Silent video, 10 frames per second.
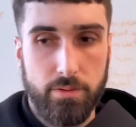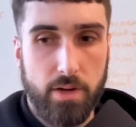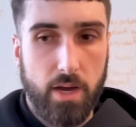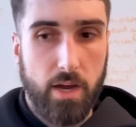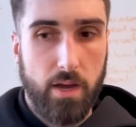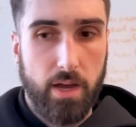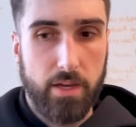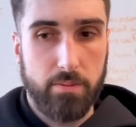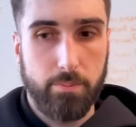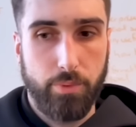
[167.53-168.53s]

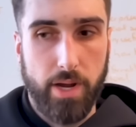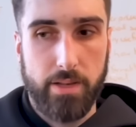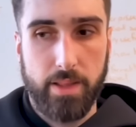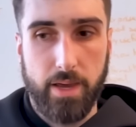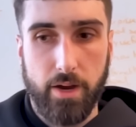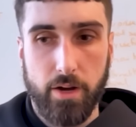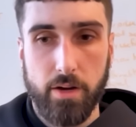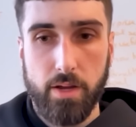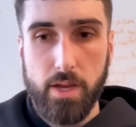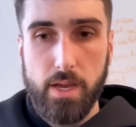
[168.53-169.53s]
at Brain
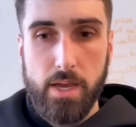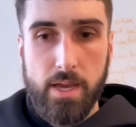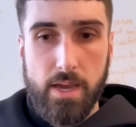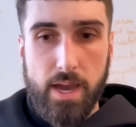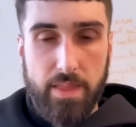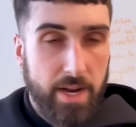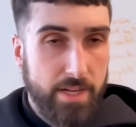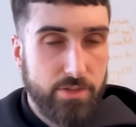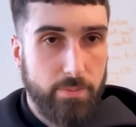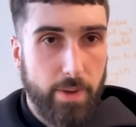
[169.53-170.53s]
there. And then
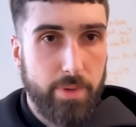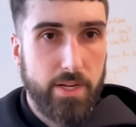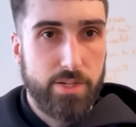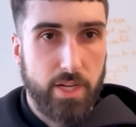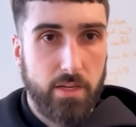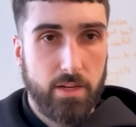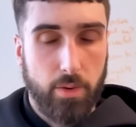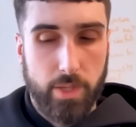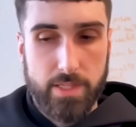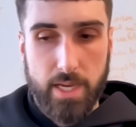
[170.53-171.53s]
I started my PhD and
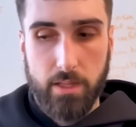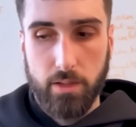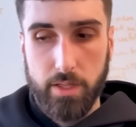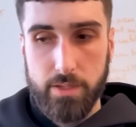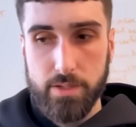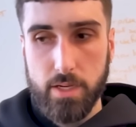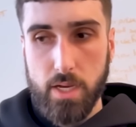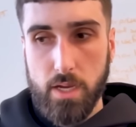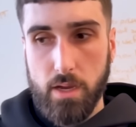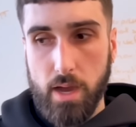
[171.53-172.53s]
I went to England.
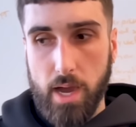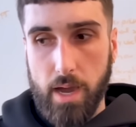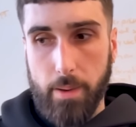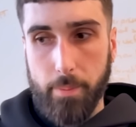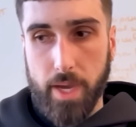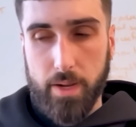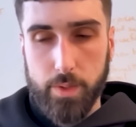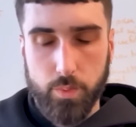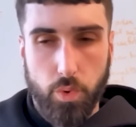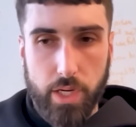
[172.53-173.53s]
And I
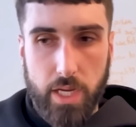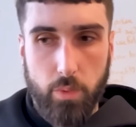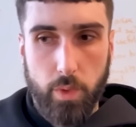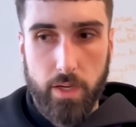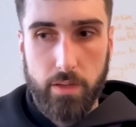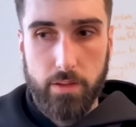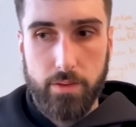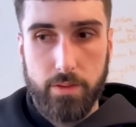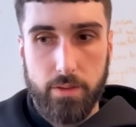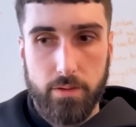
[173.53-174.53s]
was working
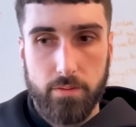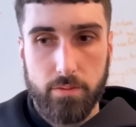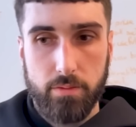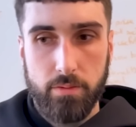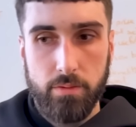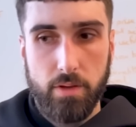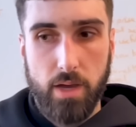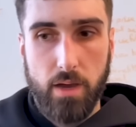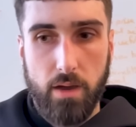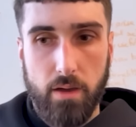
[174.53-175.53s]
with
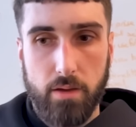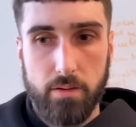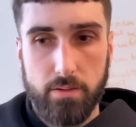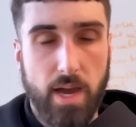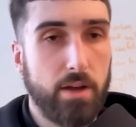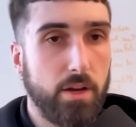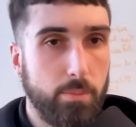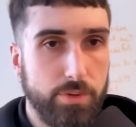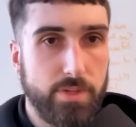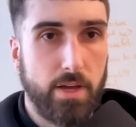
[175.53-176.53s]

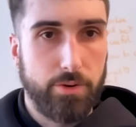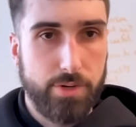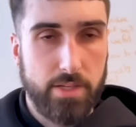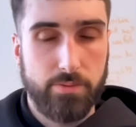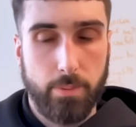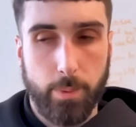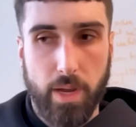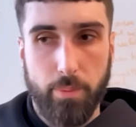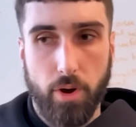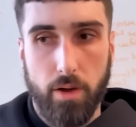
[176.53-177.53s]
Jakob, who's another Transformer
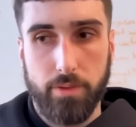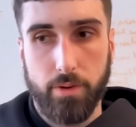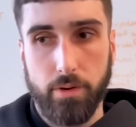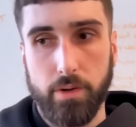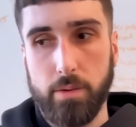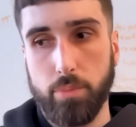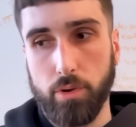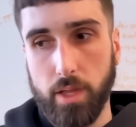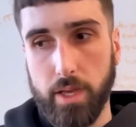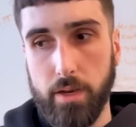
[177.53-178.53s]
paper author in
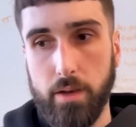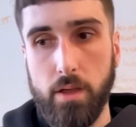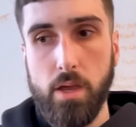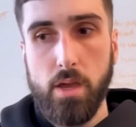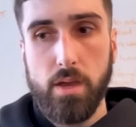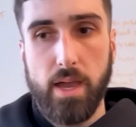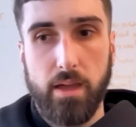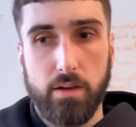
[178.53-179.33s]
Berlin, and